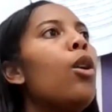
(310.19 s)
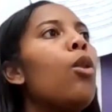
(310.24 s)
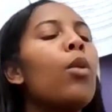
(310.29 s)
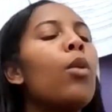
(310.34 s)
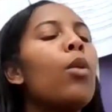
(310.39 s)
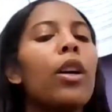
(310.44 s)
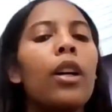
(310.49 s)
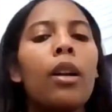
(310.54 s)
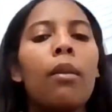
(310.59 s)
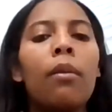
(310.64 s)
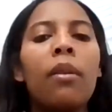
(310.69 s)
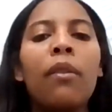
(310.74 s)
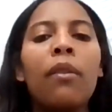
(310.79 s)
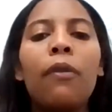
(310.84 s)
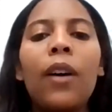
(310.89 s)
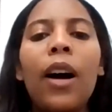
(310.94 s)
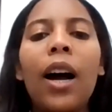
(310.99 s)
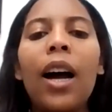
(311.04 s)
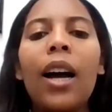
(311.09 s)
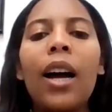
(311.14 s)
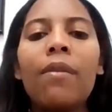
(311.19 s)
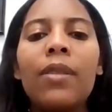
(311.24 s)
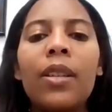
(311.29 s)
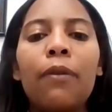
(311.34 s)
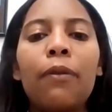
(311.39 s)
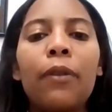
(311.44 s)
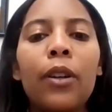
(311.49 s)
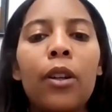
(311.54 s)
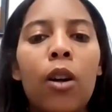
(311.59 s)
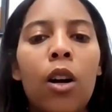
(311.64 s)
We're going to be five
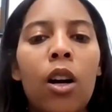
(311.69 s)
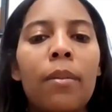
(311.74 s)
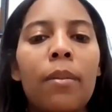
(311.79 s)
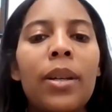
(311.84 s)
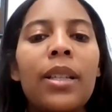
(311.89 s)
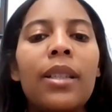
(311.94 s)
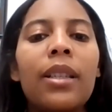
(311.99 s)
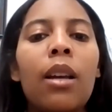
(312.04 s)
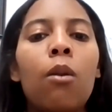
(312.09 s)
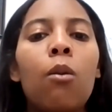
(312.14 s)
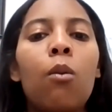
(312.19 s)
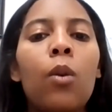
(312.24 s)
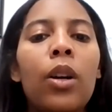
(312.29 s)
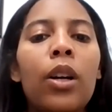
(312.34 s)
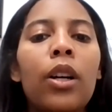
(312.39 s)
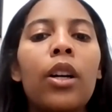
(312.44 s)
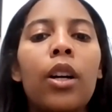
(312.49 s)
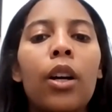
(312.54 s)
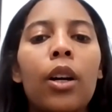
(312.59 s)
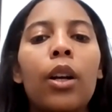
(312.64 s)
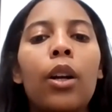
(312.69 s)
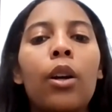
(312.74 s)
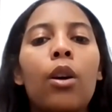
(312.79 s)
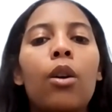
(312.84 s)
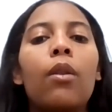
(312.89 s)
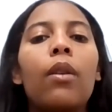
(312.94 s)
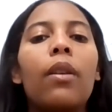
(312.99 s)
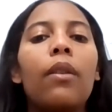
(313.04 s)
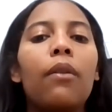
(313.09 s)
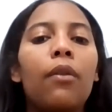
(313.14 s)
different armies and we're going to
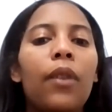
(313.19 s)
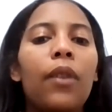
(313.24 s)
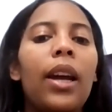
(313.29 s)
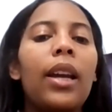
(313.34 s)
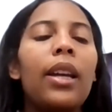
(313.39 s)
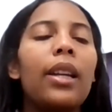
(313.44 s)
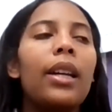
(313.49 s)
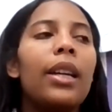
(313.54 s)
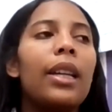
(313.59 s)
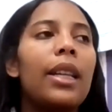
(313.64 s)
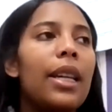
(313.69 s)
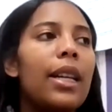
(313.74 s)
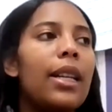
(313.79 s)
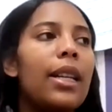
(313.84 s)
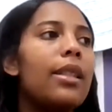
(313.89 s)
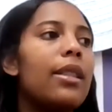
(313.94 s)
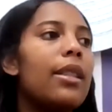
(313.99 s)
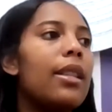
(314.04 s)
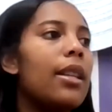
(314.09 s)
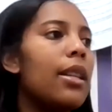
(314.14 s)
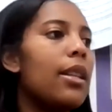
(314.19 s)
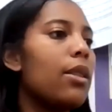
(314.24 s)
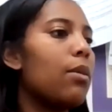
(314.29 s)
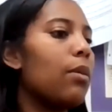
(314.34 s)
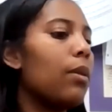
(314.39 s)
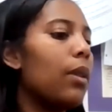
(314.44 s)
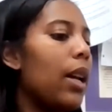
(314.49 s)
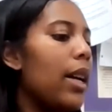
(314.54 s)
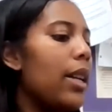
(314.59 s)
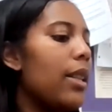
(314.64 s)
go and fight against the
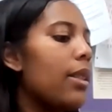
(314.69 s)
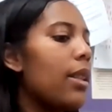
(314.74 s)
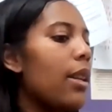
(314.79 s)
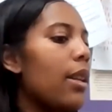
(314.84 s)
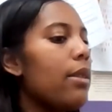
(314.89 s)
Israelites.